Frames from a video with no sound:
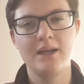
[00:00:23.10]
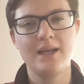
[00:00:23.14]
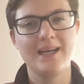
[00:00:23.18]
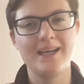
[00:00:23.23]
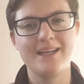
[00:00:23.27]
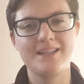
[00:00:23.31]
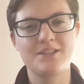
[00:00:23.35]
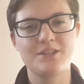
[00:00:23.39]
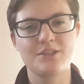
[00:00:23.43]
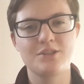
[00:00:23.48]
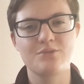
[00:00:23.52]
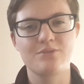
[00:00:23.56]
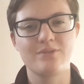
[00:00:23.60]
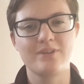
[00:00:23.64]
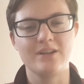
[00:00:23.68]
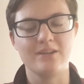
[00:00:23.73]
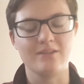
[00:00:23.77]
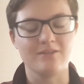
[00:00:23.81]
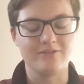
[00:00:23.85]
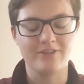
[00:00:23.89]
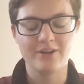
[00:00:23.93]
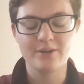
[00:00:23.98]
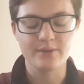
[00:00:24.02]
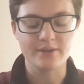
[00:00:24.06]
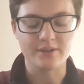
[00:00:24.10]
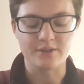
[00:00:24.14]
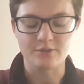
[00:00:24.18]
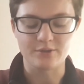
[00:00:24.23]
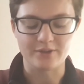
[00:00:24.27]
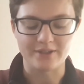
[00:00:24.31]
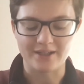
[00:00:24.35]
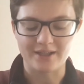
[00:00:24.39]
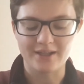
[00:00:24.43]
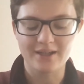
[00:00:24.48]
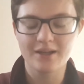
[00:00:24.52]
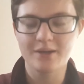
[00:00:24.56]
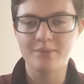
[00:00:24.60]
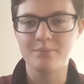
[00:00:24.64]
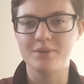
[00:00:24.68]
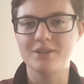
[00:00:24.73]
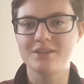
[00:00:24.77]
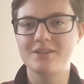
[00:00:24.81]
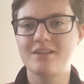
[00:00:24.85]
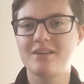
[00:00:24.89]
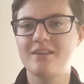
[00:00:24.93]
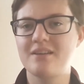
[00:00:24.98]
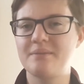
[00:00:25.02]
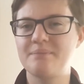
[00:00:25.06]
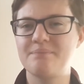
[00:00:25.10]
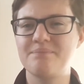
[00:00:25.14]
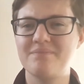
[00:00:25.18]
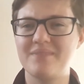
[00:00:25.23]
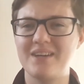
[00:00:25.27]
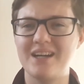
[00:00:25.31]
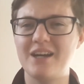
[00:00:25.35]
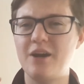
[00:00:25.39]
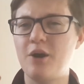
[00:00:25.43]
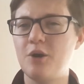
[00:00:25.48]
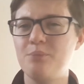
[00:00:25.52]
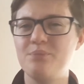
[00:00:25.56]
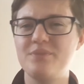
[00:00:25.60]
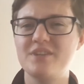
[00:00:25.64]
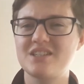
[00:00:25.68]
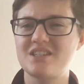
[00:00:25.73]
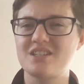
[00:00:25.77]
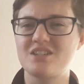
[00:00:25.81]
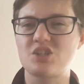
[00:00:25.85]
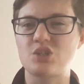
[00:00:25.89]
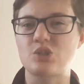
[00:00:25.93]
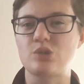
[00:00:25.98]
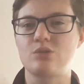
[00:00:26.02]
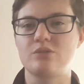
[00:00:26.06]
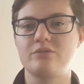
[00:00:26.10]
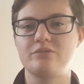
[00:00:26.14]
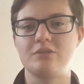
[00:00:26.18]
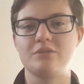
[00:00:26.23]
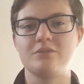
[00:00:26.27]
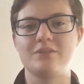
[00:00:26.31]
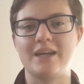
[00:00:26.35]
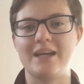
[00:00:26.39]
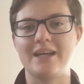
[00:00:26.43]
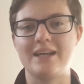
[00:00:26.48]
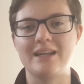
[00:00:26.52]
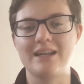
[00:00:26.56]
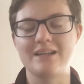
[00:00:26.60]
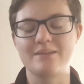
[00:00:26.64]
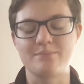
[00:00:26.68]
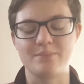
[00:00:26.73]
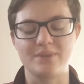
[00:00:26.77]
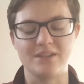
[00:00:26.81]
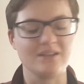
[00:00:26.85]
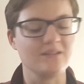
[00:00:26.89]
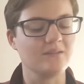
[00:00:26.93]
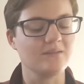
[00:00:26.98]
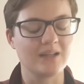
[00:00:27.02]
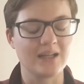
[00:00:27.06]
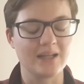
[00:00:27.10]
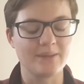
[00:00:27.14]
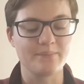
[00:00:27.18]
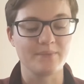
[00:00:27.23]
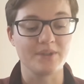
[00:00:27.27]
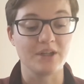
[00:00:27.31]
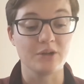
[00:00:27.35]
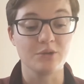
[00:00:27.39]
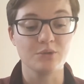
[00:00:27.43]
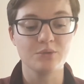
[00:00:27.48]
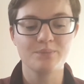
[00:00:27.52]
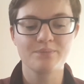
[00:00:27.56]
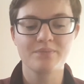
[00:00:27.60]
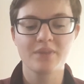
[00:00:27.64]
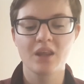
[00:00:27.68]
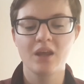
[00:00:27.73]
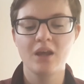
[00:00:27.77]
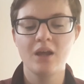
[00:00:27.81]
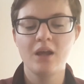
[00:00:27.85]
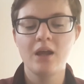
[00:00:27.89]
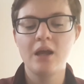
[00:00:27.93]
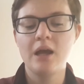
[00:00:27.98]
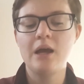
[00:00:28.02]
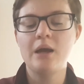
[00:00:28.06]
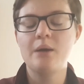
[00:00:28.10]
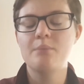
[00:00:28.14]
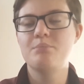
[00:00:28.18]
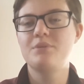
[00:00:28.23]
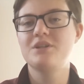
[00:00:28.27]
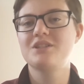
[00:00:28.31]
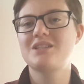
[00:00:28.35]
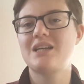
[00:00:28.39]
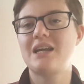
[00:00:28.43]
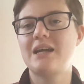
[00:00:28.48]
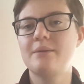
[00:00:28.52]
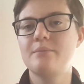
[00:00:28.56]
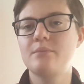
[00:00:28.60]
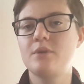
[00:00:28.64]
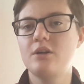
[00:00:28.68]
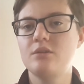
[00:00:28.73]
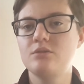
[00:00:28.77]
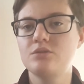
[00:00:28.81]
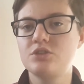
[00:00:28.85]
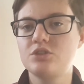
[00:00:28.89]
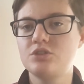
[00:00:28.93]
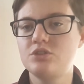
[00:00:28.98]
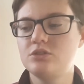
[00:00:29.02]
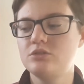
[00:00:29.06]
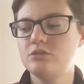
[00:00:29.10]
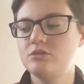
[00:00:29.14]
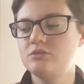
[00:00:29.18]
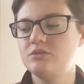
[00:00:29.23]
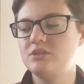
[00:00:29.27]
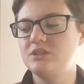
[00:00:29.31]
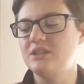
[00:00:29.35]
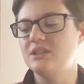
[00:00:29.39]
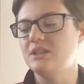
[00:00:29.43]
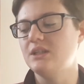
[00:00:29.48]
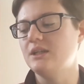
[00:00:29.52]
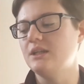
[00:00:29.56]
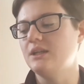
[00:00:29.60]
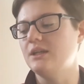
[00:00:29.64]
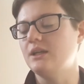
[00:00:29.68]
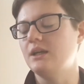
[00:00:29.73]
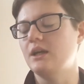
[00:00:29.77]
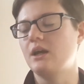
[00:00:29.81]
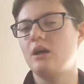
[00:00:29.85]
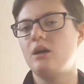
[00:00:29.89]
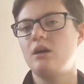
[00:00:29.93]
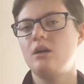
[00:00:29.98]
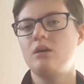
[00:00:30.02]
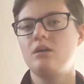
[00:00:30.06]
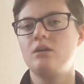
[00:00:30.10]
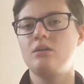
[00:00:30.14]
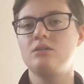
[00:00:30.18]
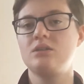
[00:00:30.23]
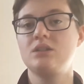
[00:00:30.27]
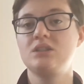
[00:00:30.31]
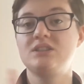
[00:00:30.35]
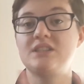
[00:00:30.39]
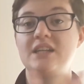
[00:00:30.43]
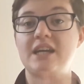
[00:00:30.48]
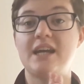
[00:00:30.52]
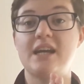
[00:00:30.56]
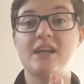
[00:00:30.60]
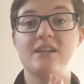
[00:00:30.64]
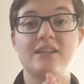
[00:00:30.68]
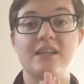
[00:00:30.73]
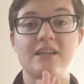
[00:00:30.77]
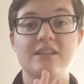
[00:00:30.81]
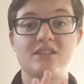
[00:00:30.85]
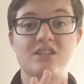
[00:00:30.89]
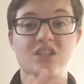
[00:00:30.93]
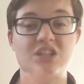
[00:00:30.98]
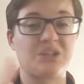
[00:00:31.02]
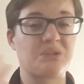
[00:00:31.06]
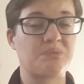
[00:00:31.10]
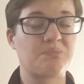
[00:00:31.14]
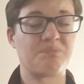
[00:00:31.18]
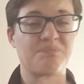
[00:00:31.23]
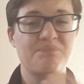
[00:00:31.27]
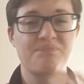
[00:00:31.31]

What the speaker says: it's just very annoying. But I hope this is sort of okay. Let me know. But I'm going to do the tag that's